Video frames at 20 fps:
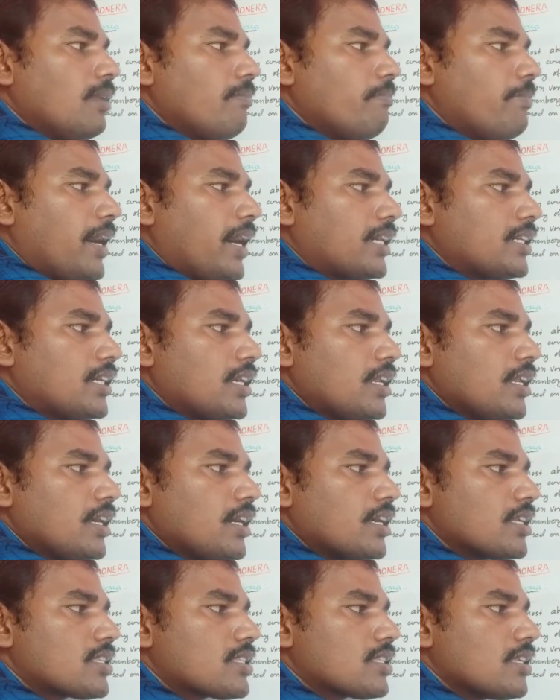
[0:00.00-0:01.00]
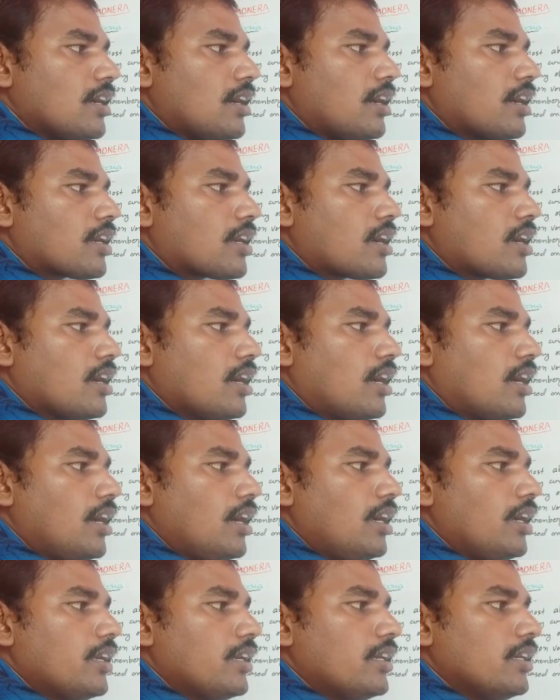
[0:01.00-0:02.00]
bacteria are
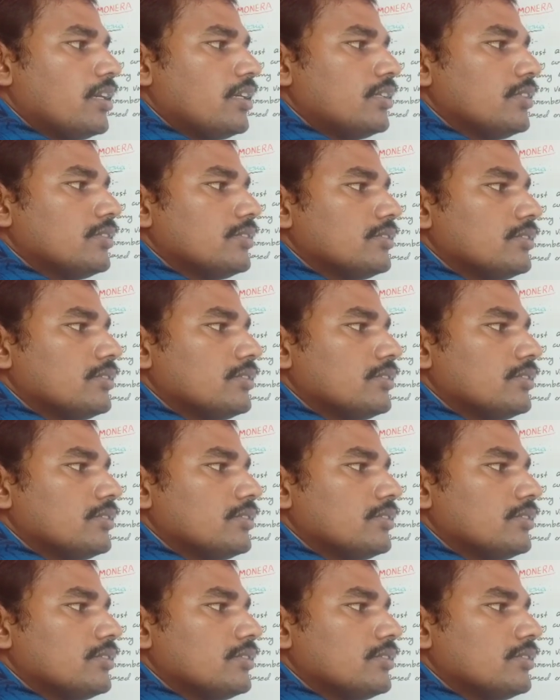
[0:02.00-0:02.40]
called